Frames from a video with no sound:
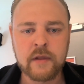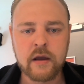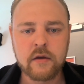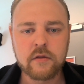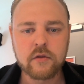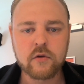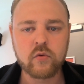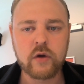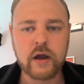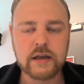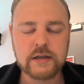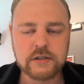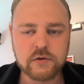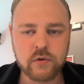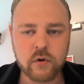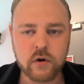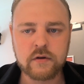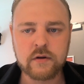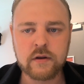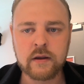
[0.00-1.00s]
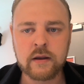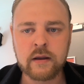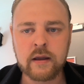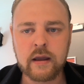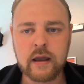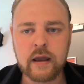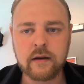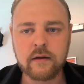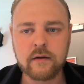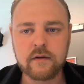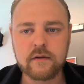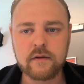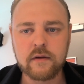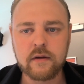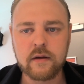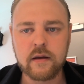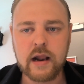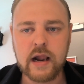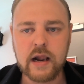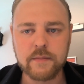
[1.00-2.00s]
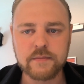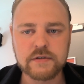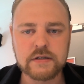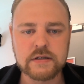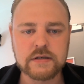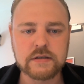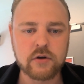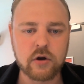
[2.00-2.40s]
the right sorting and helps this